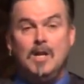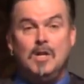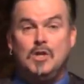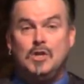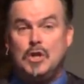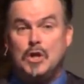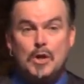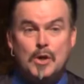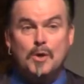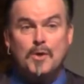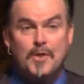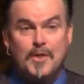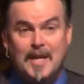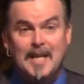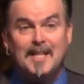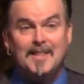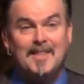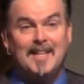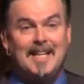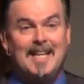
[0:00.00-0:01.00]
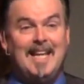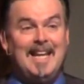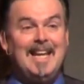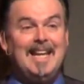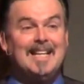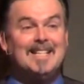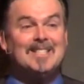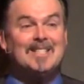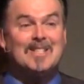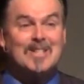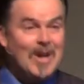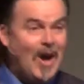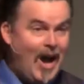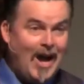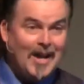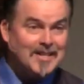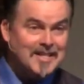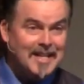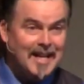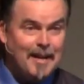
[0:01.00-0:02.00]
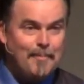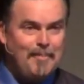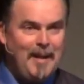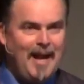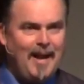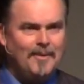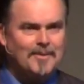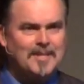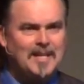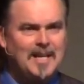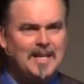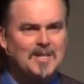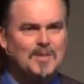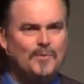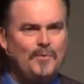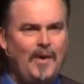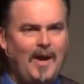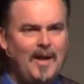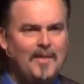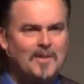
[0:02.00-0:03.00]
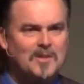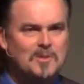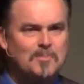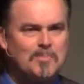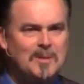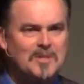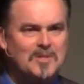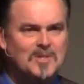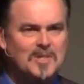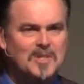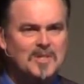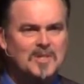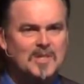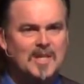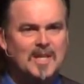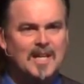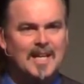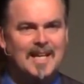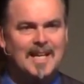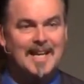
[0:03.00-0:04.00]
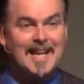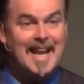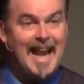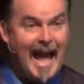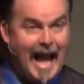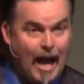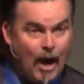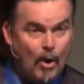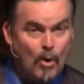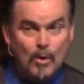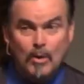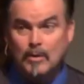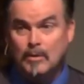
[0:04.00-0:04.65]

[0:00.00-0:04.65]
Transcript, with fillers: do you think that he is not about his father's business now?